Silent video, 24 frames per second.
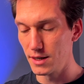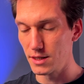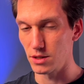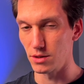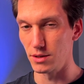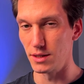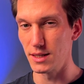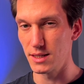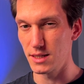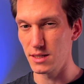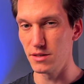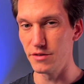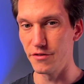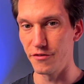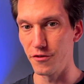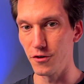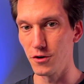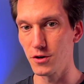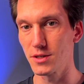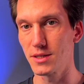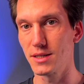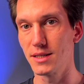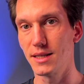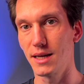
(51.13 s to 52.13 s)
So this is the
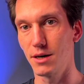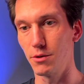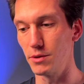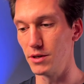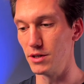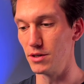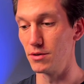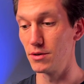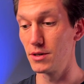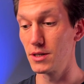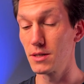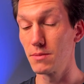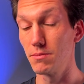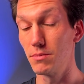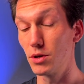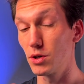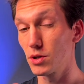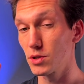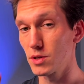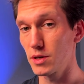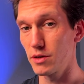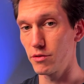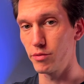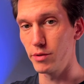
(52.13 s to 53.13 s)
first thing that we notice, but
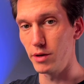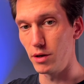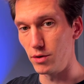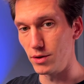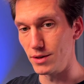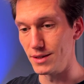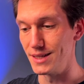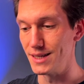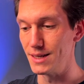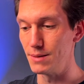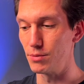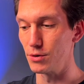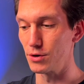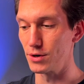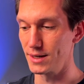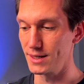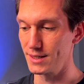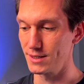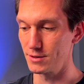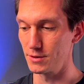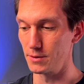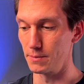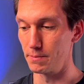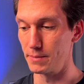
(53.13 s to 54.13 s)
also if we look deeper
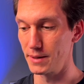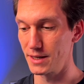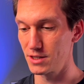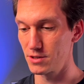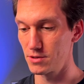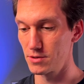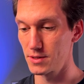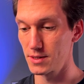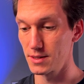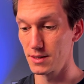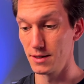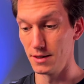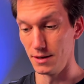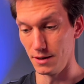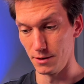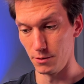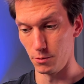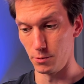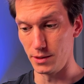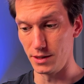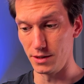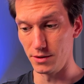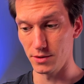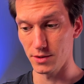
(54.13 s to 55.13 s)
into the pictures,
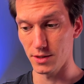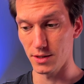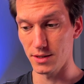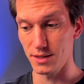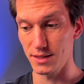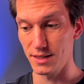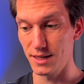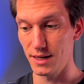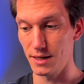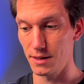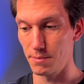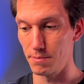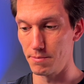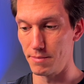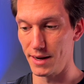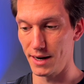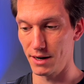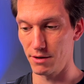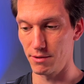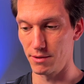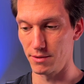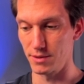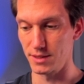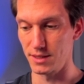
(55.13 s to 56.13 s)
we can also see that the
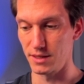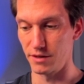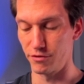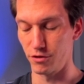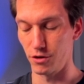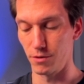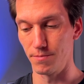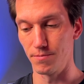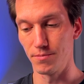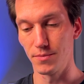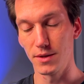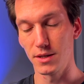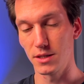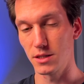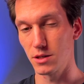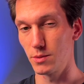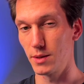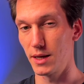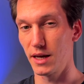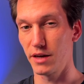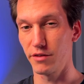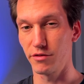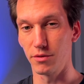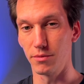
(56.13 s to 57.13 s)
backgrounds differ. So
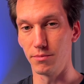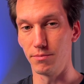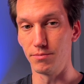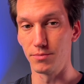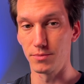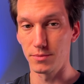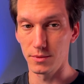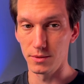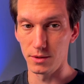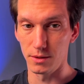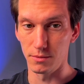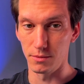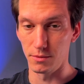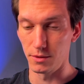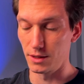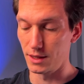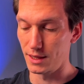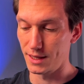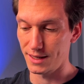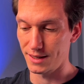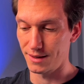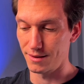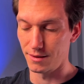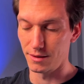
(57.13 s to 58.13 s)
we have a
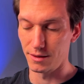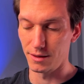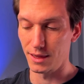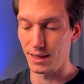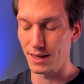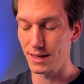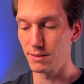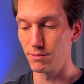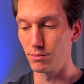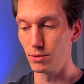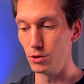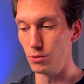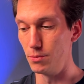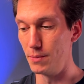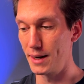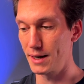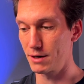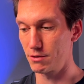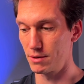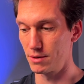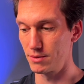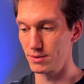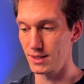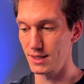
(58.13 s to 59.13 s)
light blue
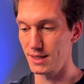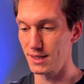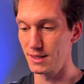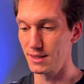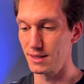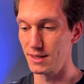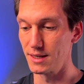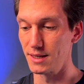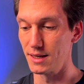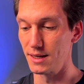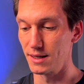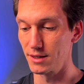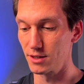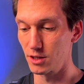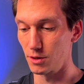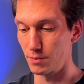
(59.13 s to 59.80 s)
background in the